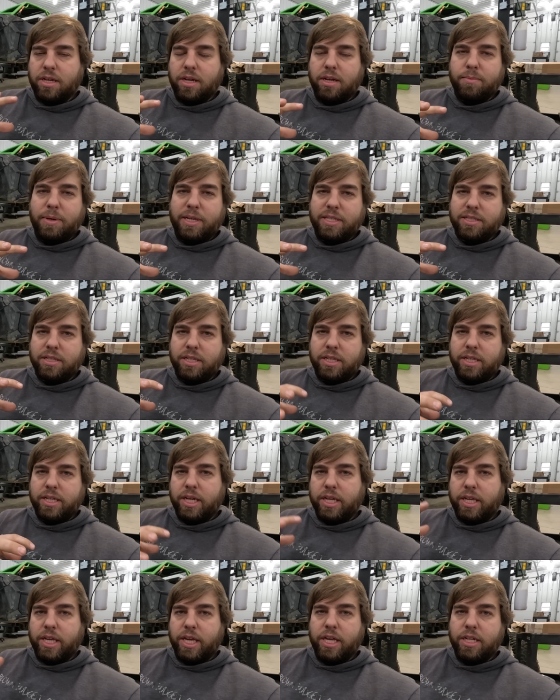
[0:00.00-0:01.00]
uh, basically
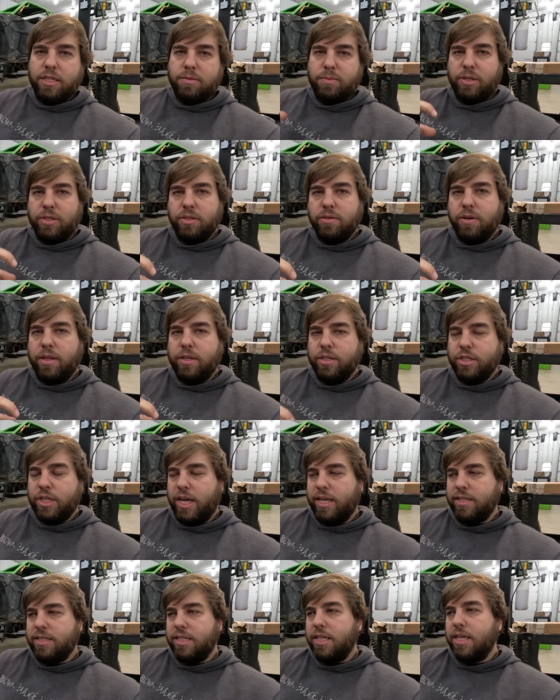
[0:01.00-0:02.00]
like a cage built around the
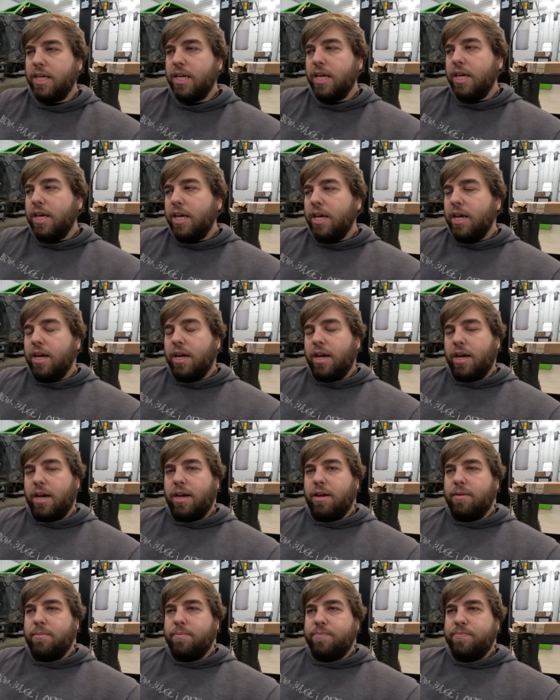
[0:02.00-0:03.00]
chassis.
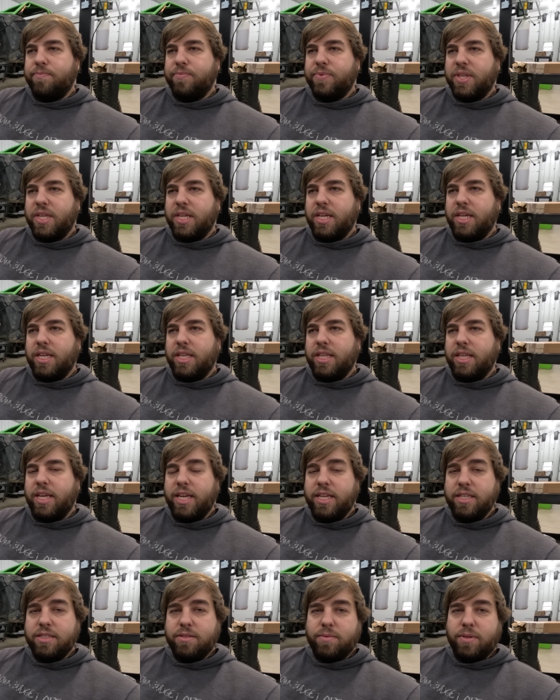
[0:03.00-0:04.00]
Um,
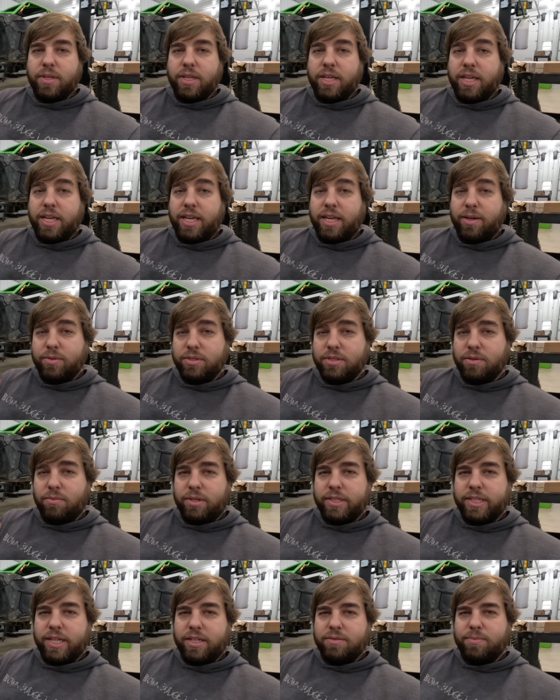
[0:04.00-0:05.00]
he's He was the
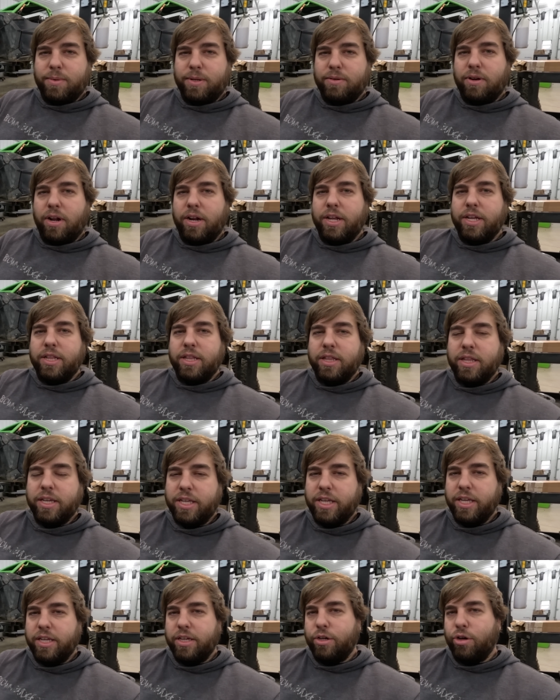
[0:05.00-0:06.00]
one that's been running
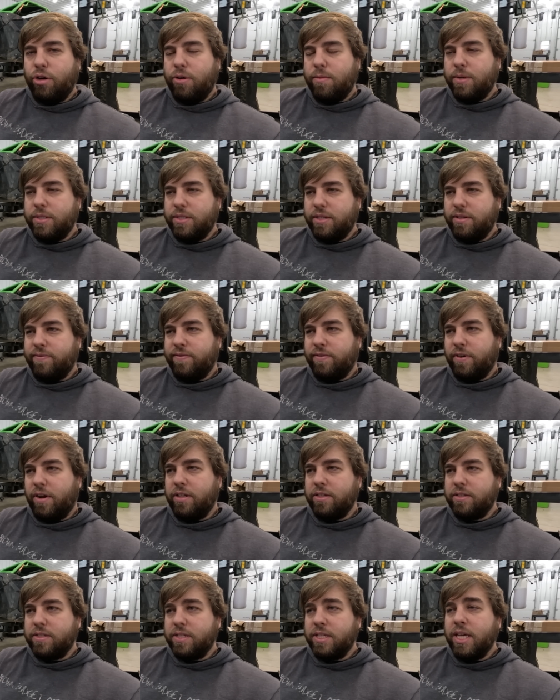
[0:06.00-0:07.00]
the King Cobras in the
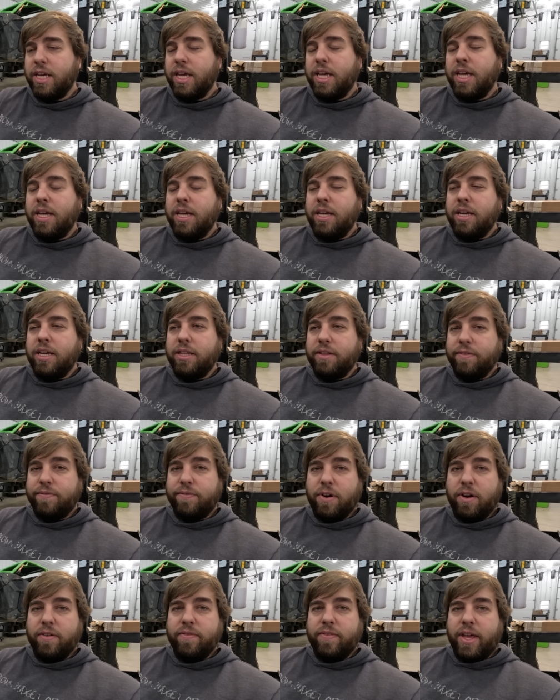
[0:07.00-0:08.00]
fronts in the
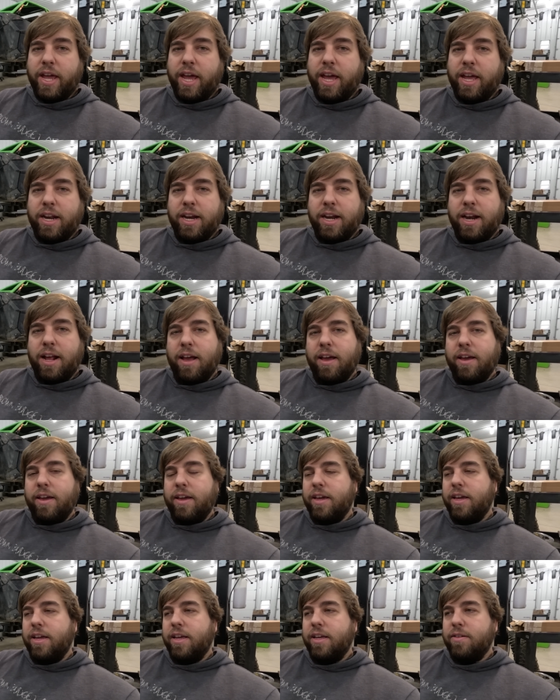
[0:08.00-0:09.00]
front of that. And
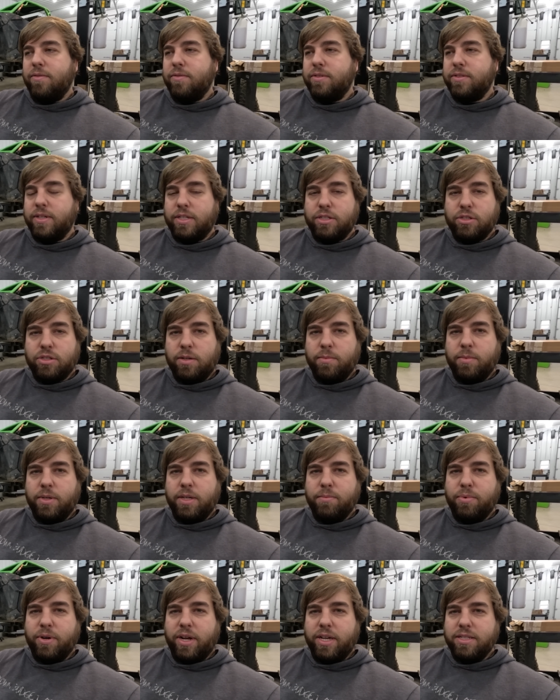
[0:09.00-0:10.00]
I was
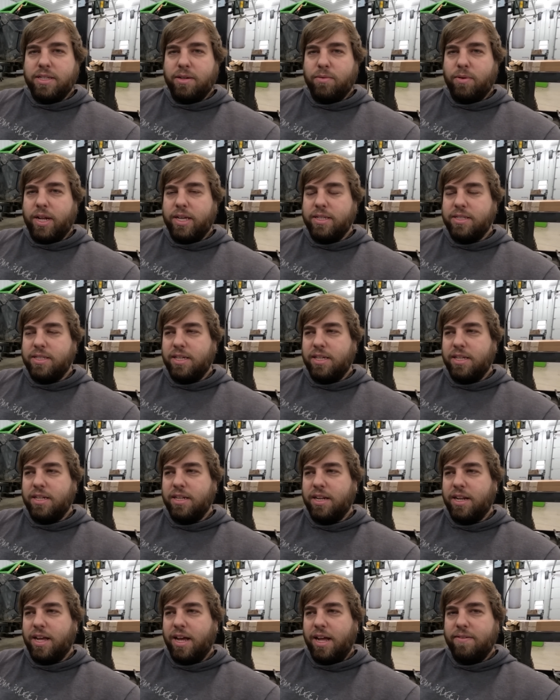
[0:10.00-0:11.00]
extremely impressed at what I
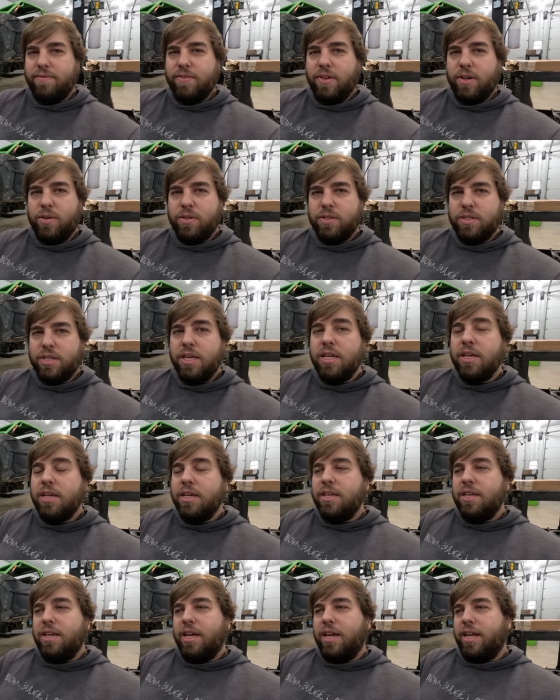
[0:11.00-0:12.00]
seen out of those.
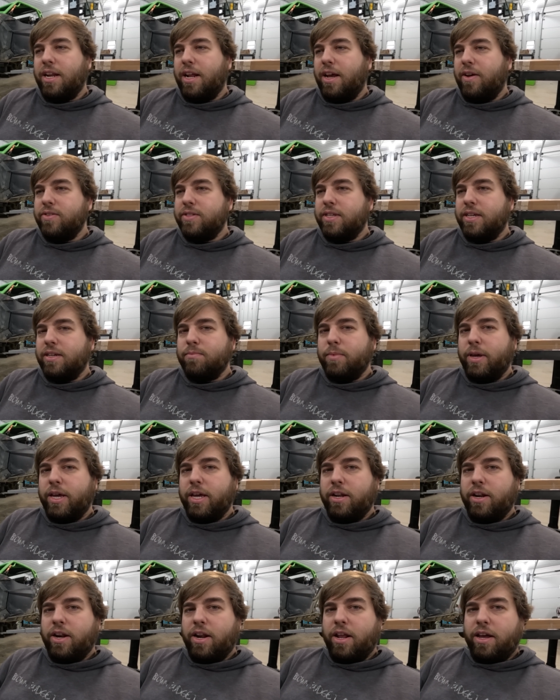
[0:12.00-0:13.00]
And I was like,
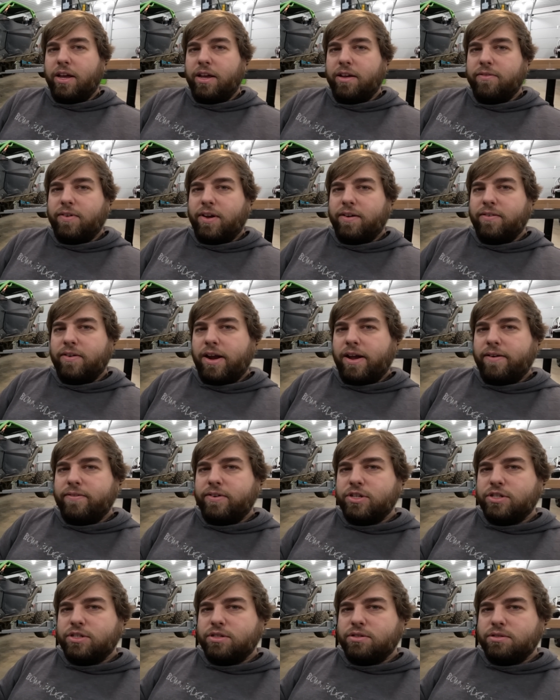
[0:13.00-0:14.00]
man, uh, if I ever
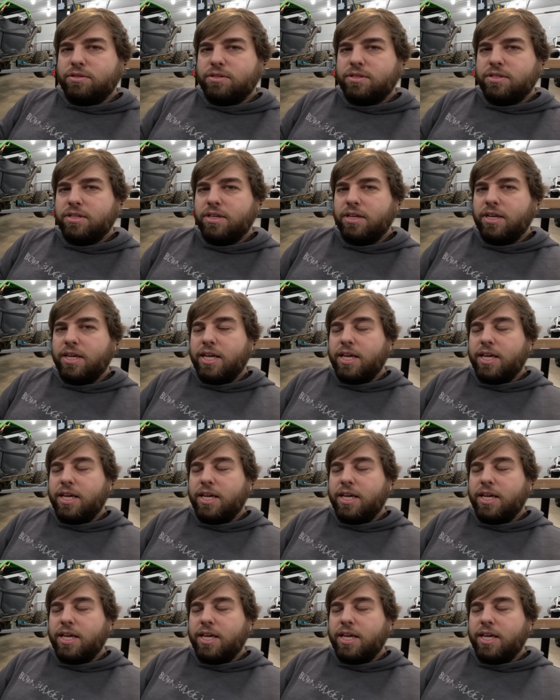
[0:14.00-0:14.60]
have issues,